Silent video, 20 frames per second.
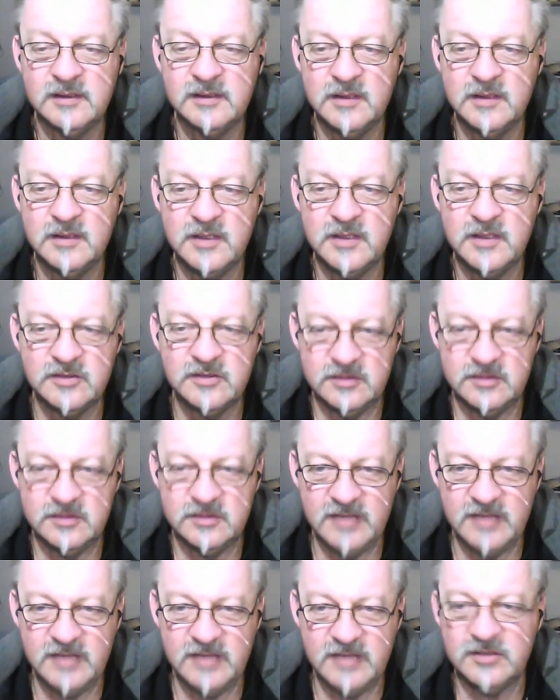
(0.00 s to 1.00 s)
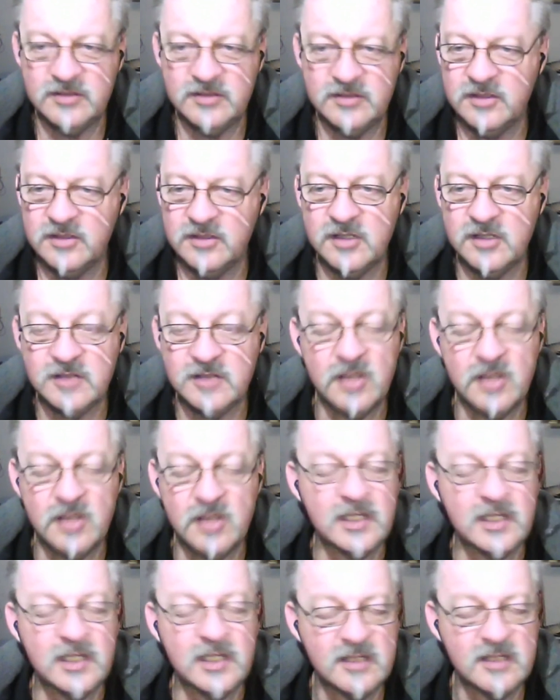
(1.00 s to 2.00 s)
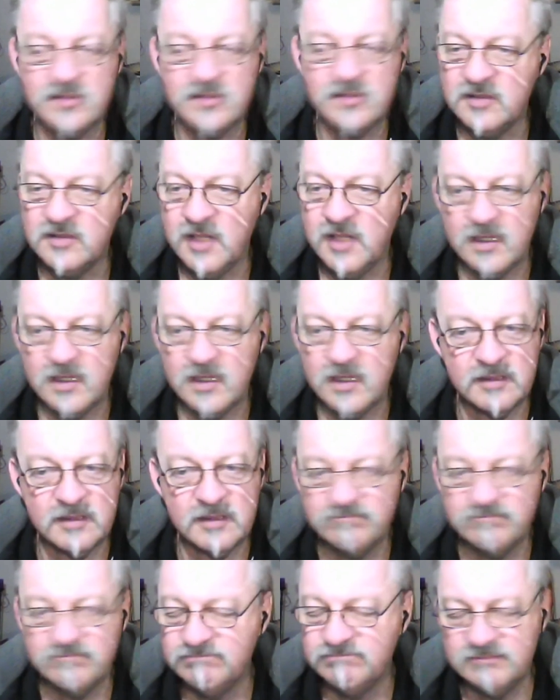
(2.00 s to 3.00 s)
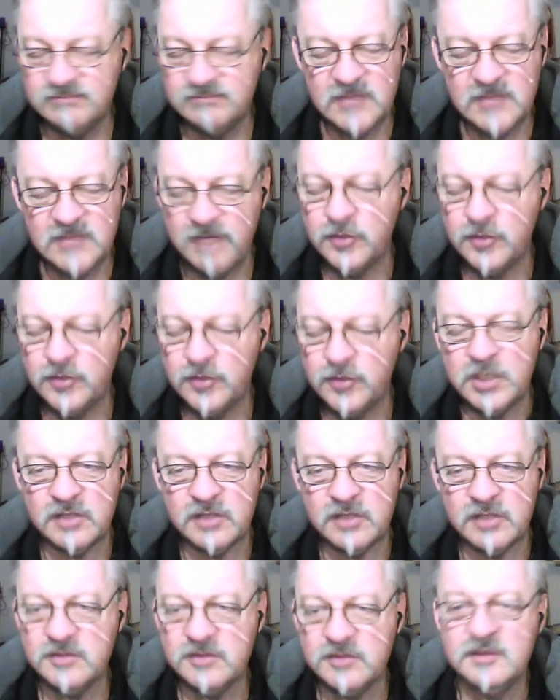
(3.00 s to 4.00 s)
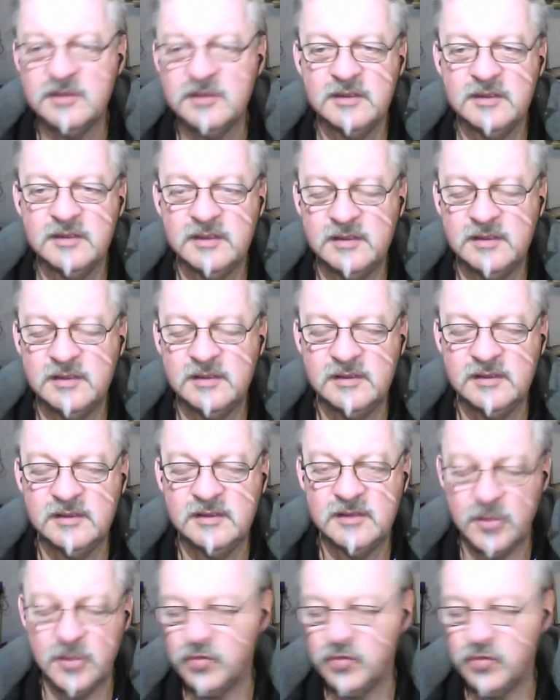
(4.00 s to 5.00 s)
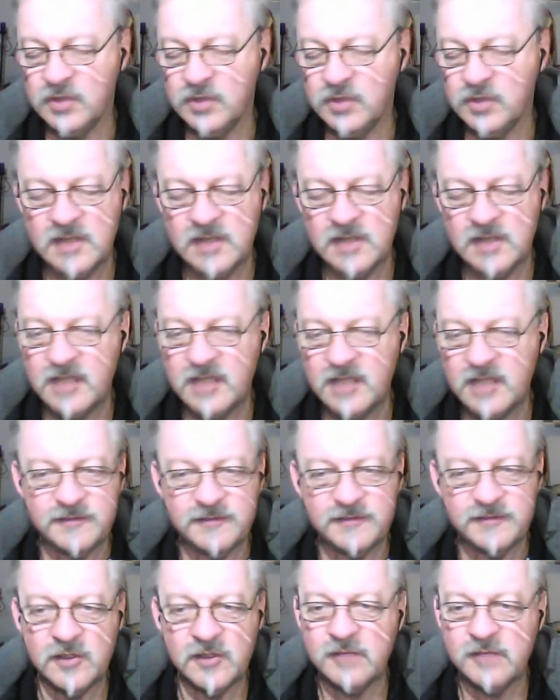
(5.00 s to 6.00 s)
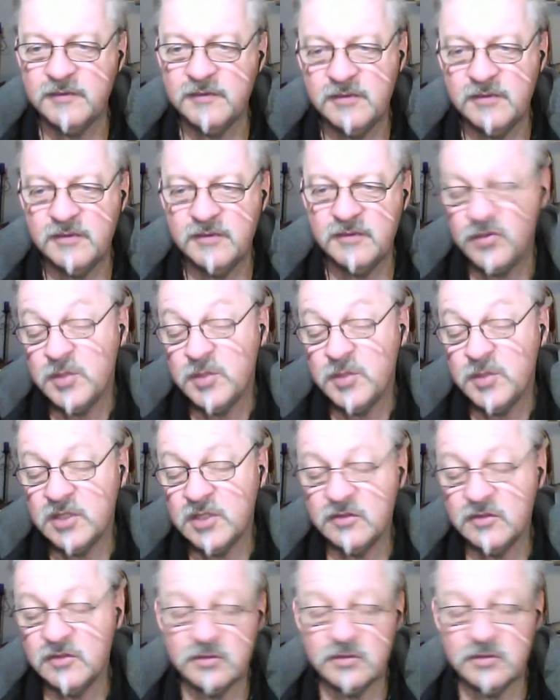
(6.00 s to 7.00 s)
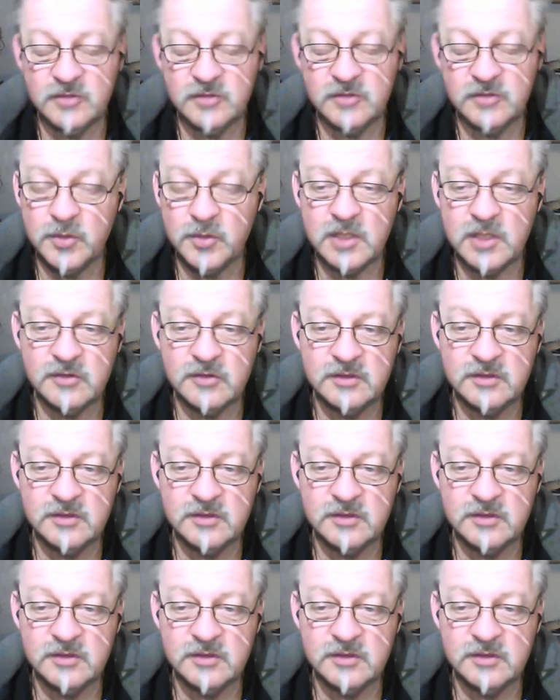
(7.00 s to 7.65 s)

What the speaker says: This exercise only needs to take a few minutes. I'm talking under 5, 3 minutes or 2 minutes.